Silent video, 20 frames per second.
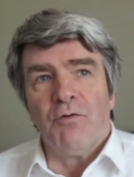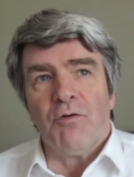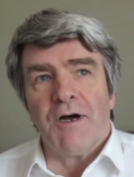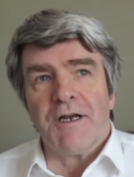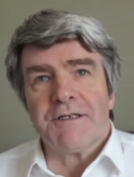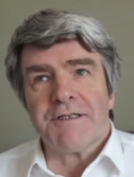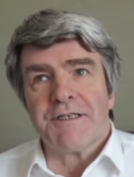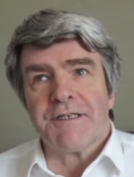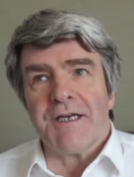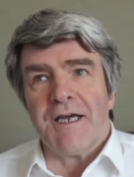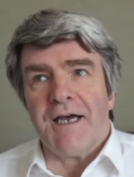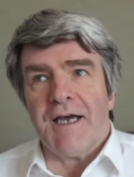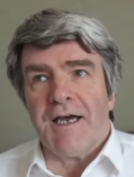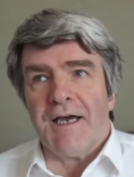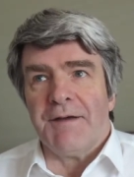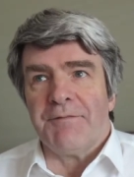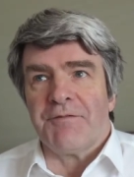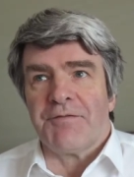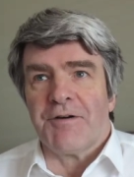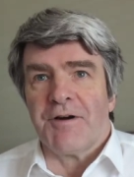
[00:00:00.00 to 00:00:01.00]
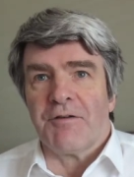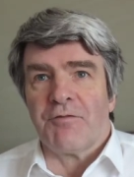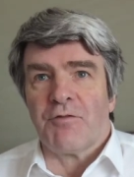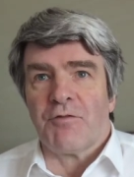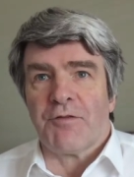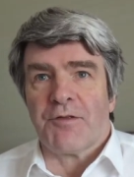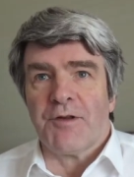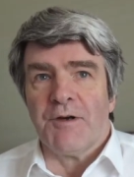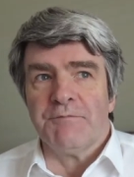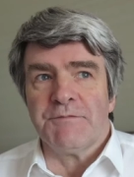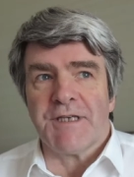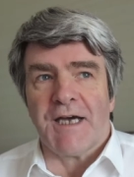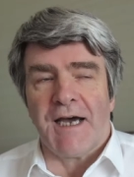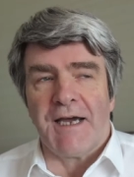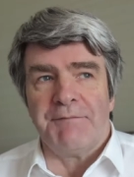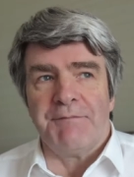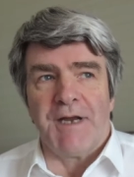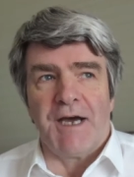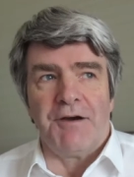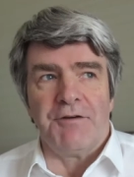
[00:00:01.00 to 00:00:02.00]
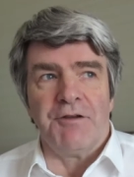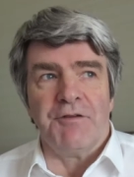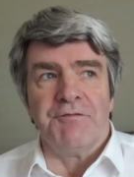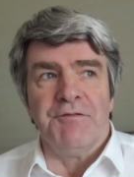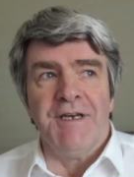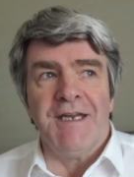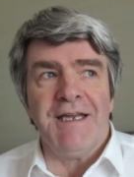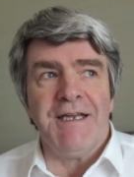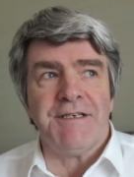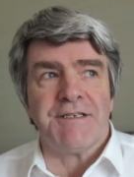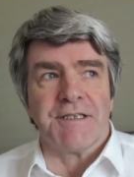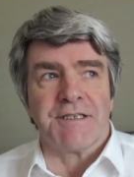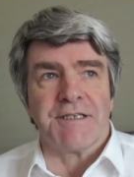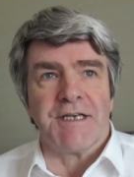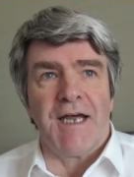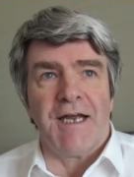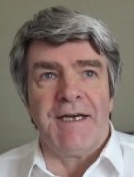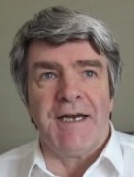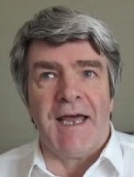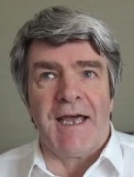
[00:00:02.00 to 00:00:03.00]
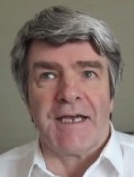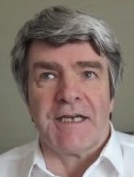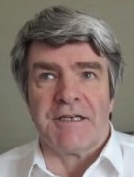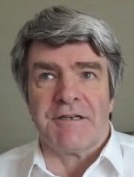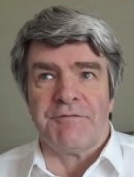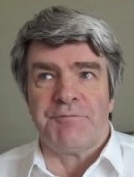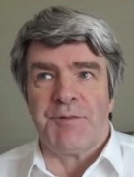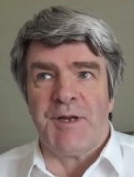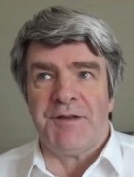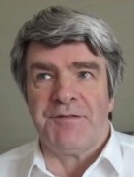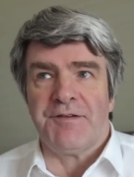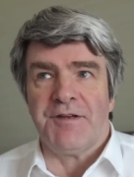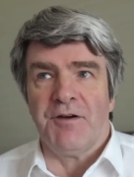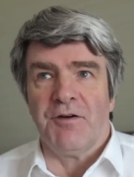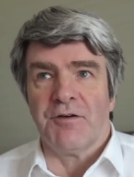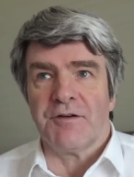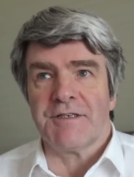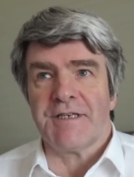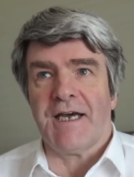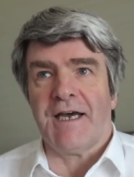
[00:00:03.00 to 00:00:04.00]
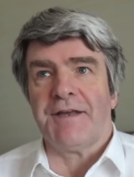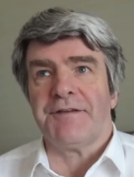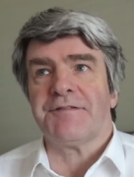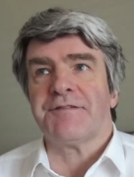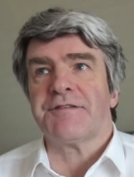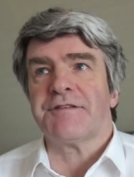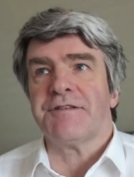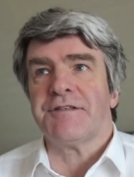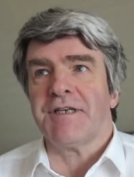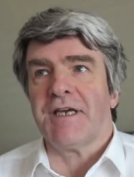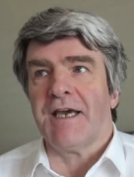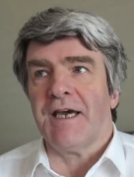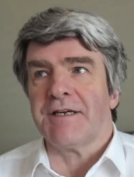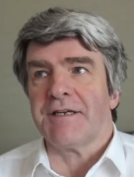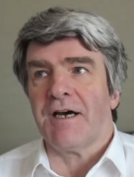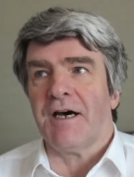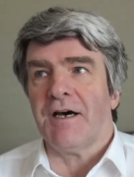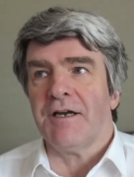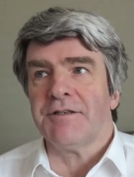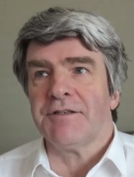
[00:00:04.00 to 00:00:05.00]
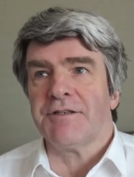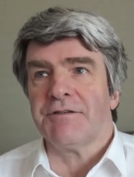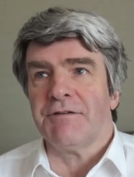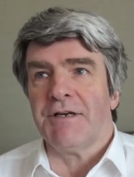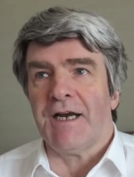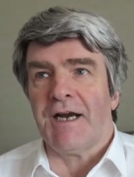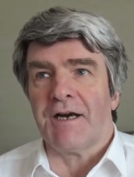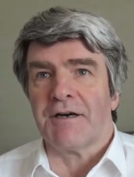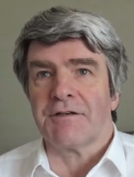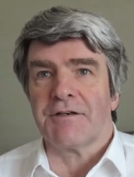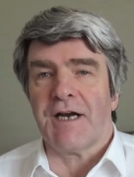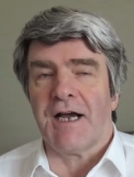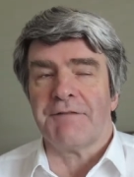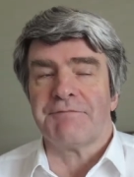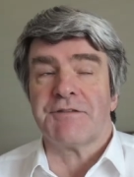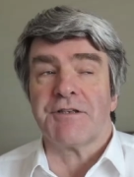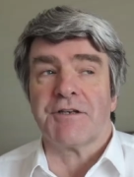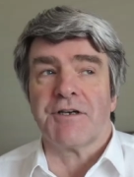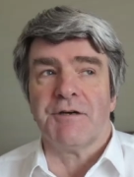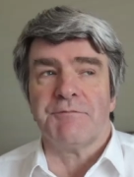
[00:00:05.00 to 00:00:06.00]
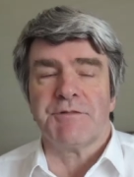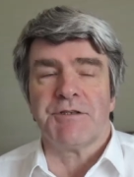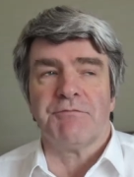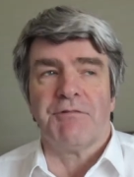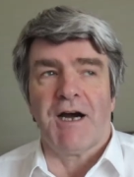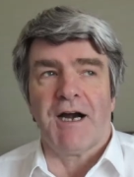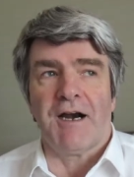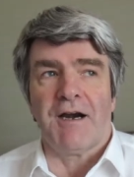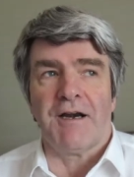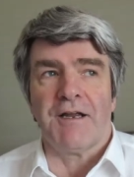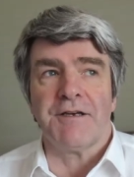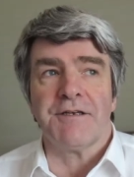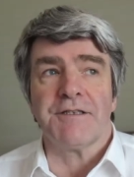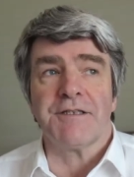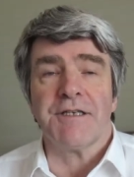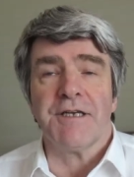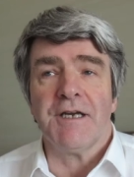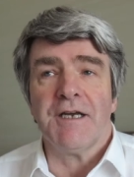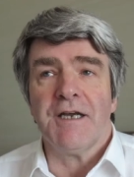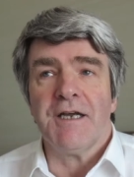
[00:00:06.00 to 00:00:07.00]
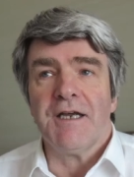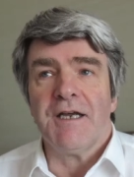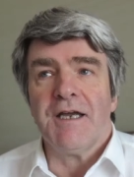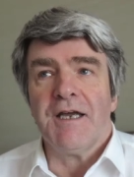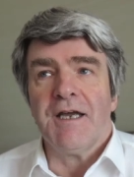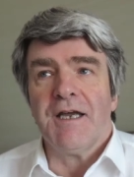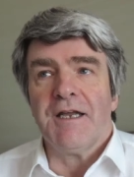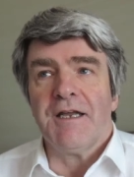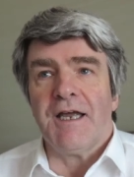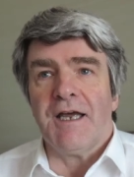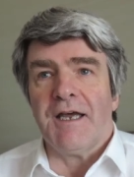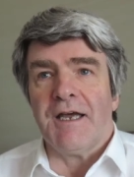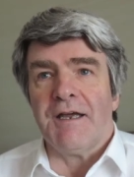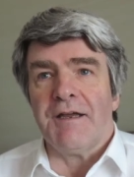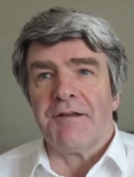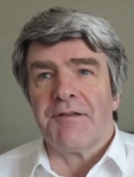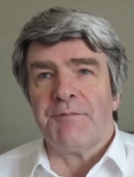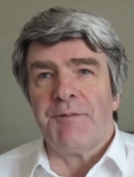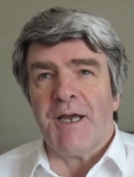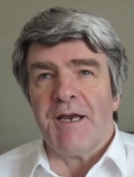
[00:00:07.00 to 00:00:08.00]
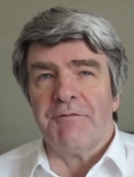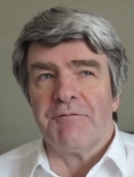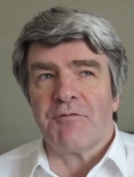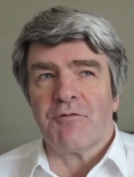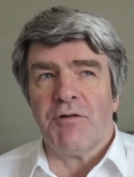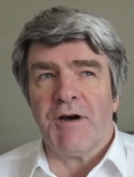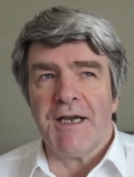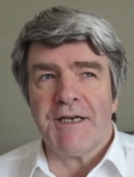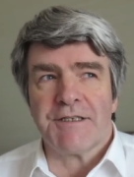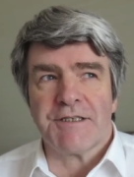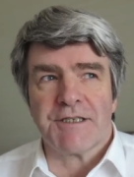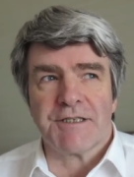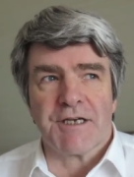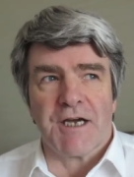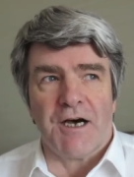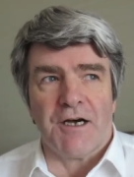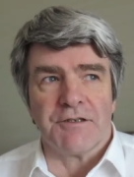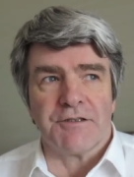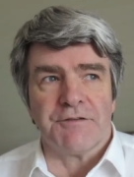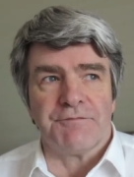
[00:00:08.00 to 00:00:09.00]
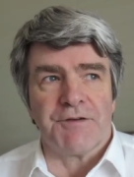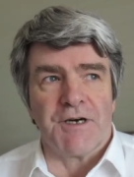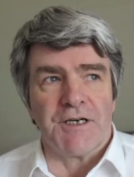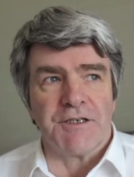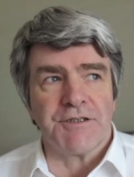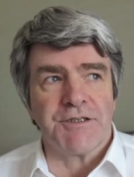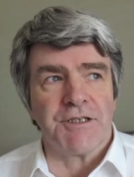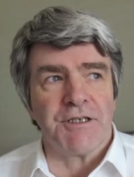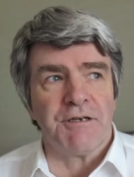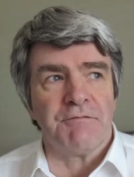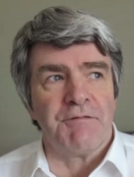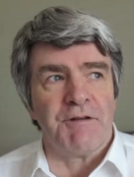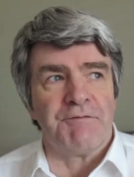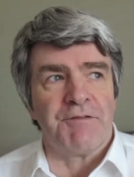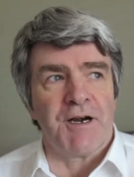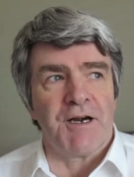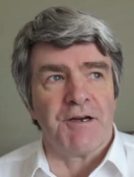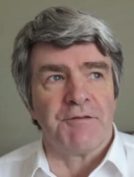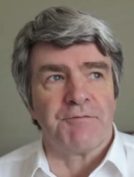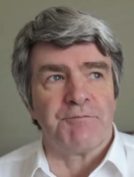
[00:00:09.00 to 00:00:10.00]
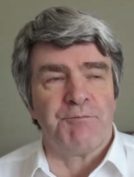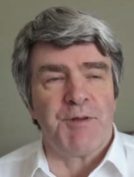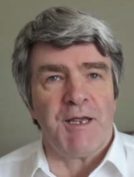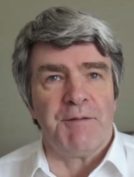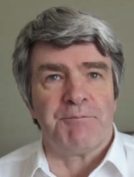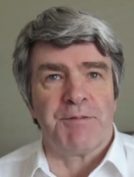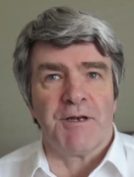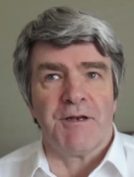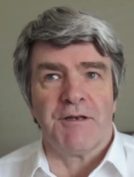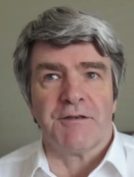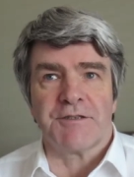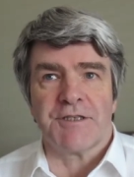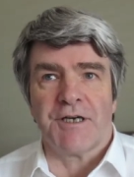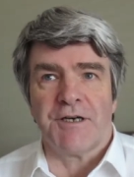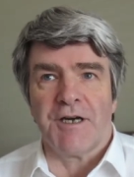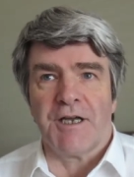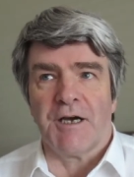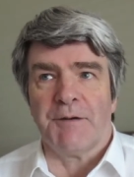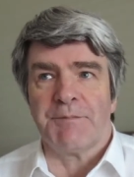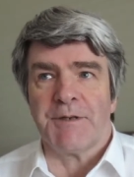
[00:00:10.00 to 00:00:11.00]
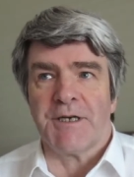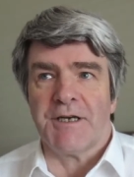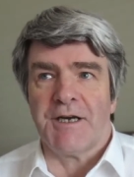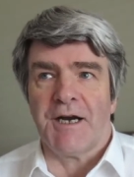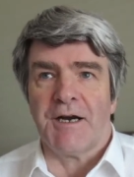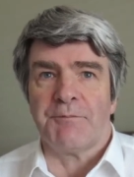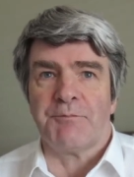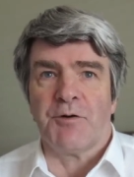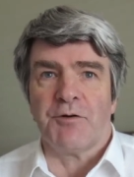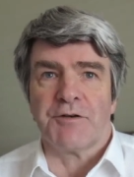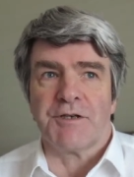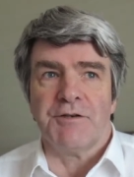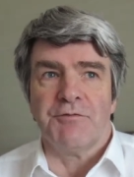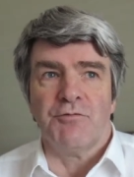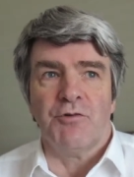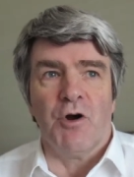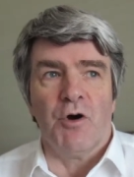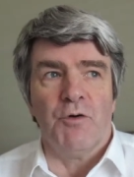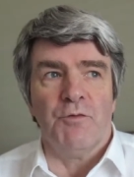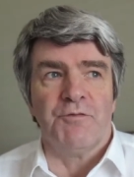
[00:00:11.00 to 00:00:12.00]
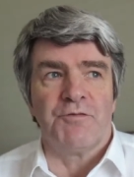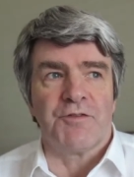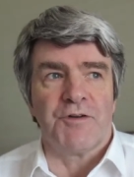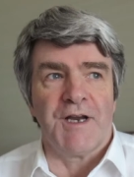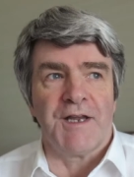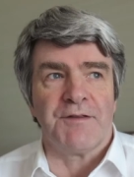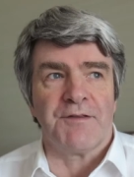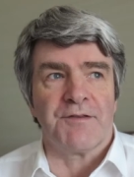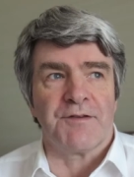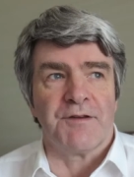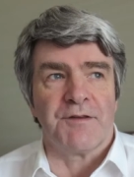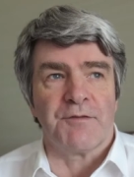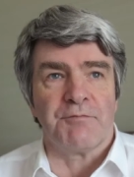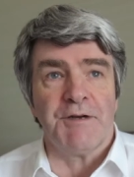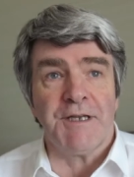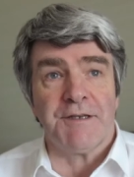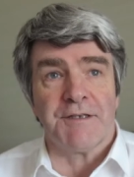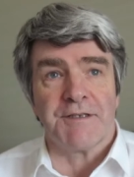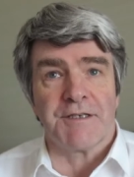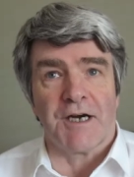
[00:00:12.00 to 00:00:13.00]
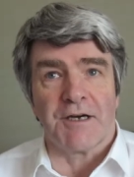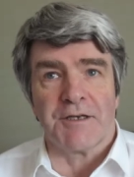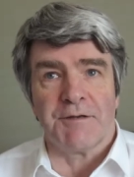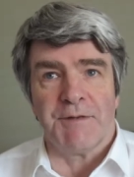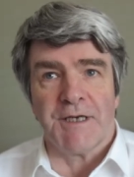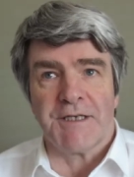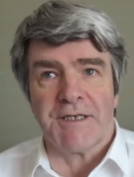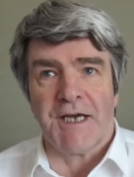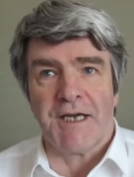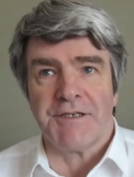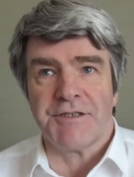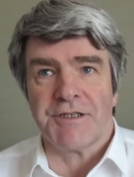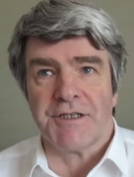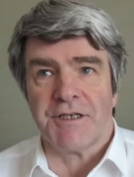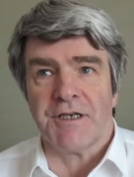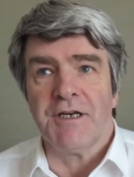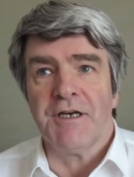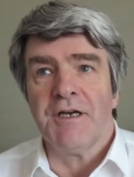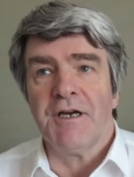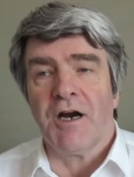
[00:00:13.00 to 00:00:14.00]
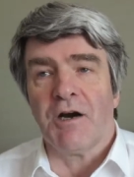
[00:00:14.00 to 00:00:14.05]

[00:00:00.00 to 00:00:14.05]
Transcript: What um, for a, some time now you've needed a negative PCR test to get onto an aircraft to come to Ireland. Uh, it's been quite controversial. We've heard people turning up at an airport in Rome, for instance, with the documentation